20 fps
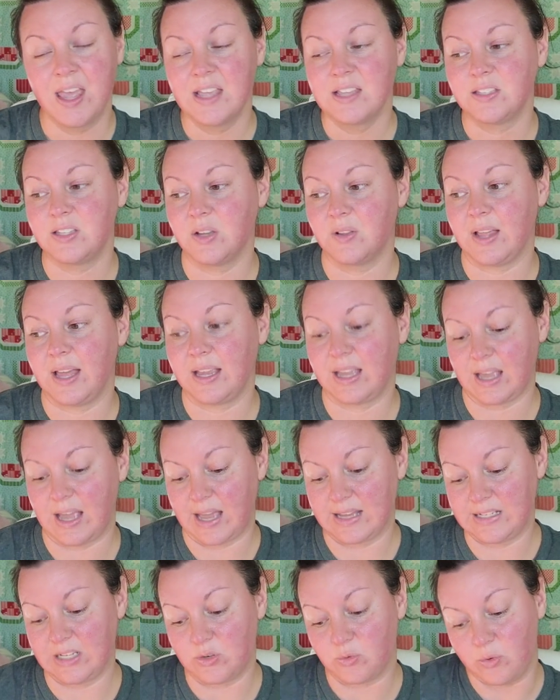So like
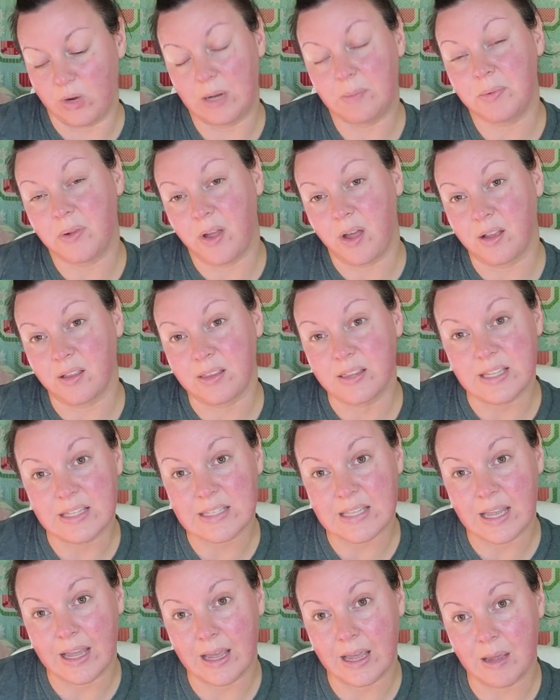I did a red block this
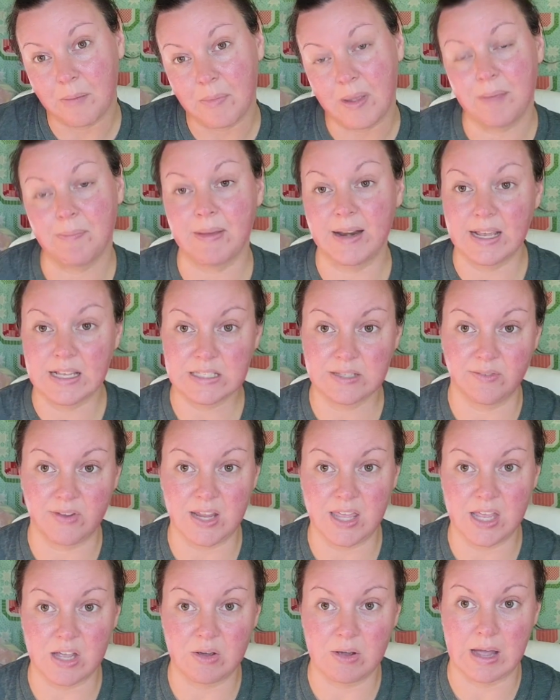time, my next
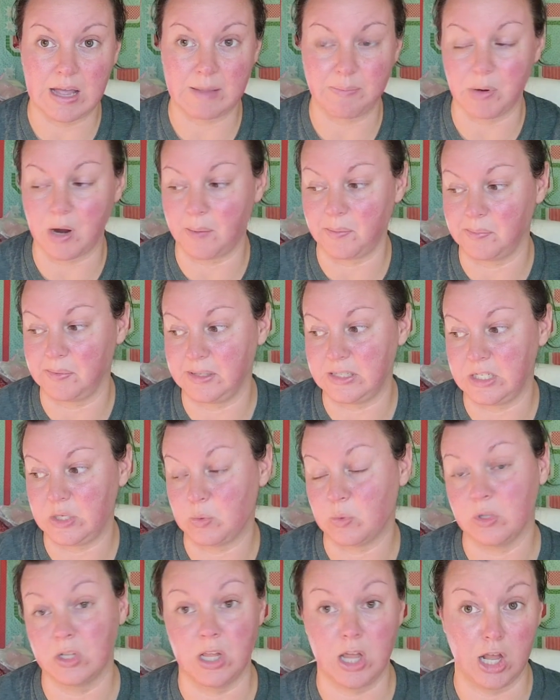video I probably
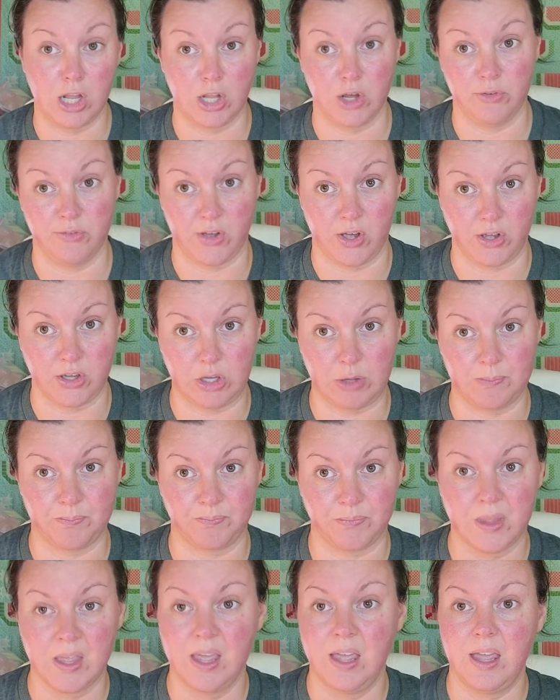do a low volume,
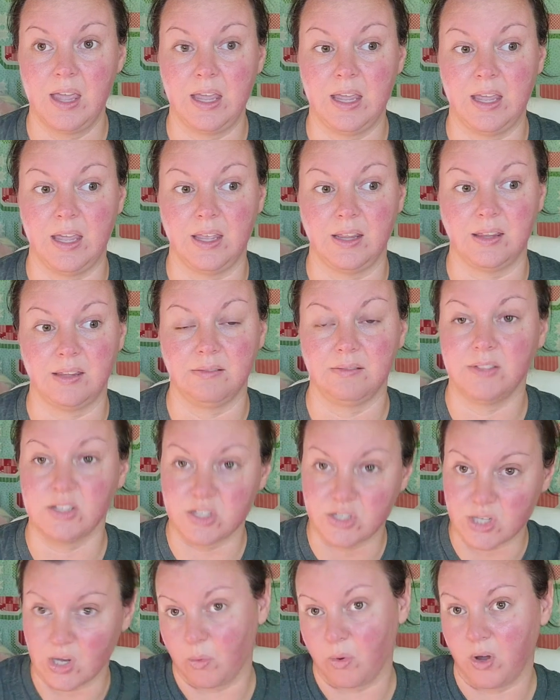and
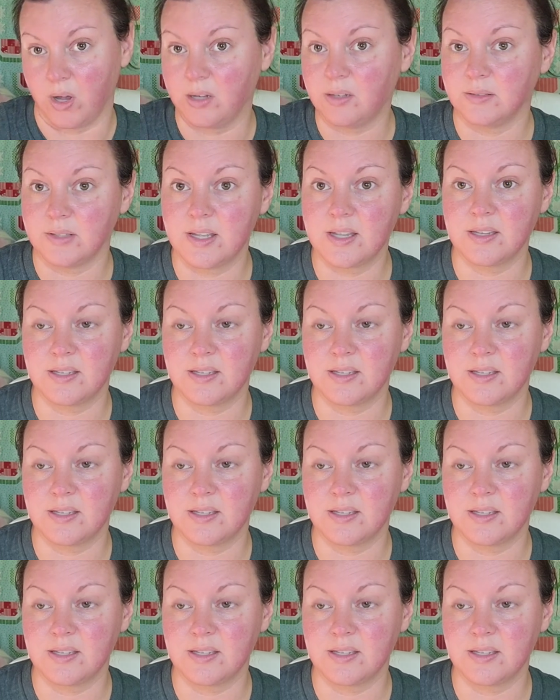so on.